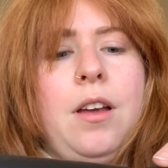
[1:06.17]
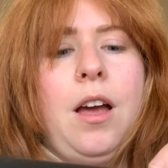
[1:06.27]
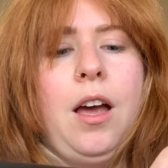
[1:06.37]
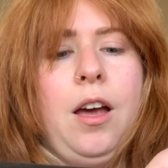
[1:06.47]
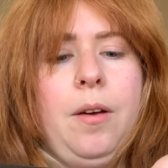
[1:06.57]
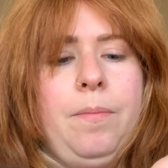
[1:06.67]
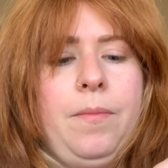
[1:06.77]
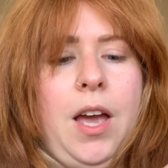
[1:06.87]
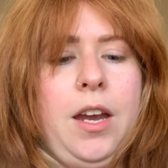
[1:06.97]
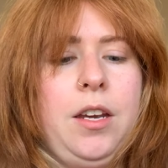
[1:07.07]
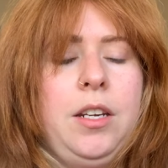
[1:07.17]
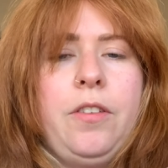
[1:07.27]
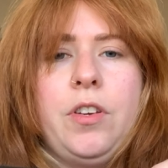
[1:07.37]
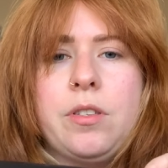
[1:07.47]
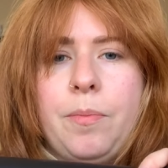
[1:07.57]
I could
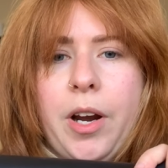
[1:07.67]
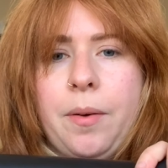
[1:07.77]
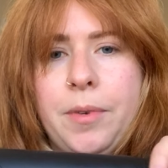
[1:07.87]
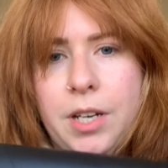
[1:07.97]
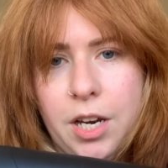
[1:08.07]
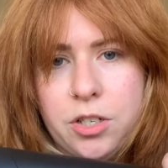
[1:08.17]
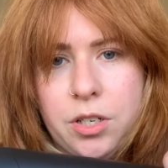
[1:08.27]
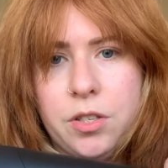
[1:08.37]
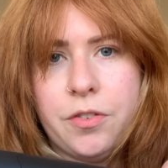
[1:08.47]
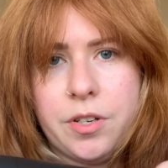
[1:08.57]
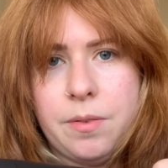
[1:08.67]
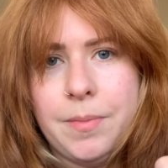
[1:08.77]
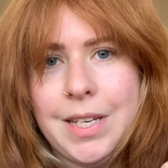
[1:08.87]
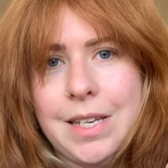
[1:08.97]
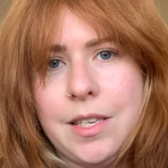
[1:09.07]
give you some recommendations for some
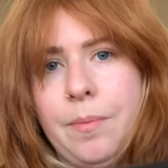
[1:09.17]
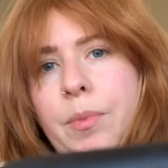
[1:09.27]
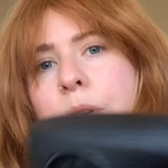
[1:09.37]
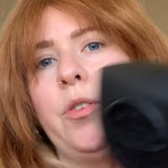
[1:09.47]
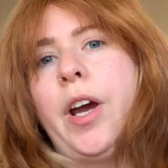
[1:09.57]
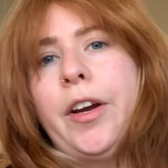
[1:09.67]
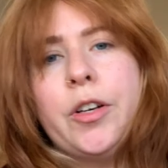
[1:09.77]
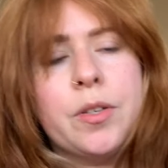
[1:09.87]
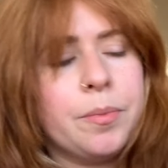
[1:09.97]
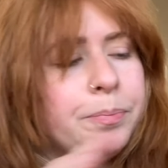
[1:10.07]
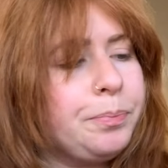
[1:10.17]
decent blow dryers,